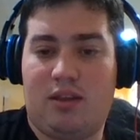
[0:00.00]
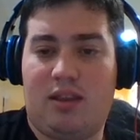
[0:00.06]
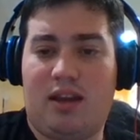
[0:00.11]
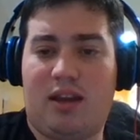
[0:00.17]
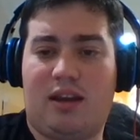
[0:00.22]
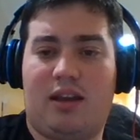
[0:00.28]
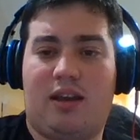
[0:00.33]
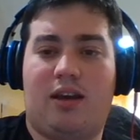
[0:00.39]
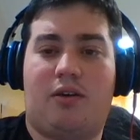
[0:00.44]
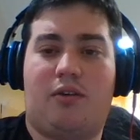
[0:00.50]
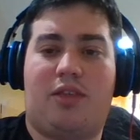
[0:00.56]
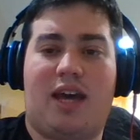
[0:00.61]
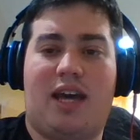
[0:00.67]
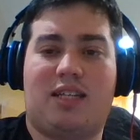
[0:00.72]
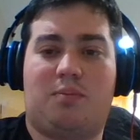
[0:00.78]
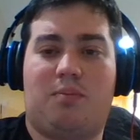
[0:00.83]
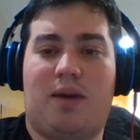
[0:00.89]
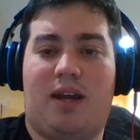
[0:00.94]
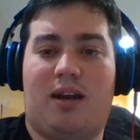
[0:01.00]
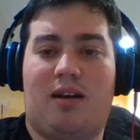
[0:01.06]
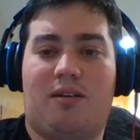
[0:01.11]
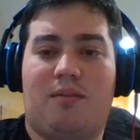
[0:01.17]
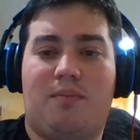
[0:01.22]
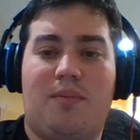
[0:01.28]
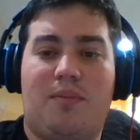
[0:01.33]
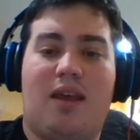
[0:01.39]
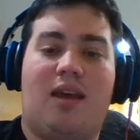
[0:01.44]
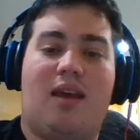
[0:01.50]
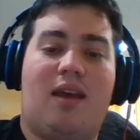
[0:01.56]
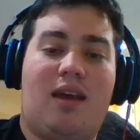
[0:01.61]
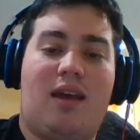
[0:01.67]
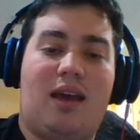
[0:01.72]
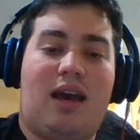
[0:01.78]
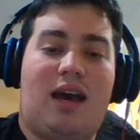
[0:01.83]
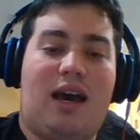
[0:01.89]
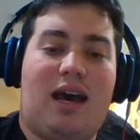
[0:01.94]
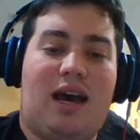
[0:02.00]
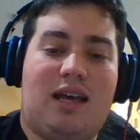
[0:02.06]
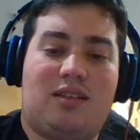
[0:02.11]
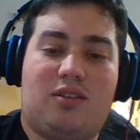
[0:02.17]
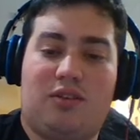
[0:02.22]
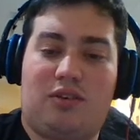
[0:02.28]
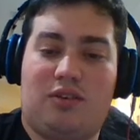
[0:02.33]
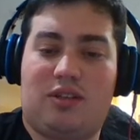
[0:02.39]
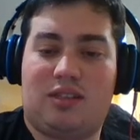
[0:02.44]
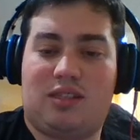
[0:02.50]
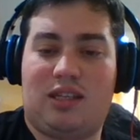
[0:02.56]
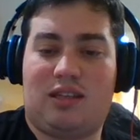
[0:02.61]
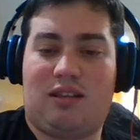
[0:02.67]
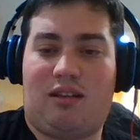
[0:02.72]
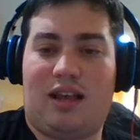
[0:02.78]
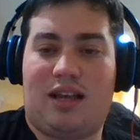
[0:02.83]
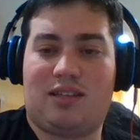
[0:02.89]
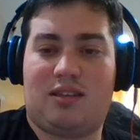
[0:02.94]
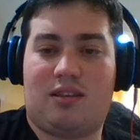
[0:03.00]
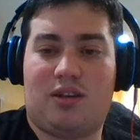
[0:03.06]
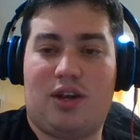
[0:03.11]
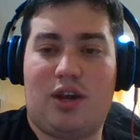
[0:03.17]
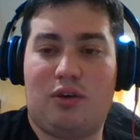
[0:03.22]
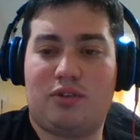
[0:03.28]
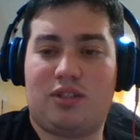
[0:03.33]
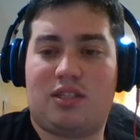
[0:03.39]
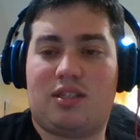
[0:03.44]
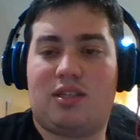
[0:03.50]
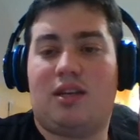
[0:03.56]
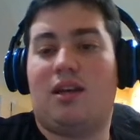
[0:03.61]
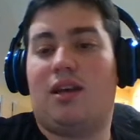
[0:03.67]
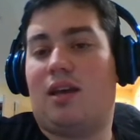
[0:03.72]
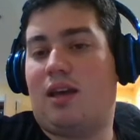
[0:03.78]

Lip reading: There you go, that's better. So you can see the last of the notes.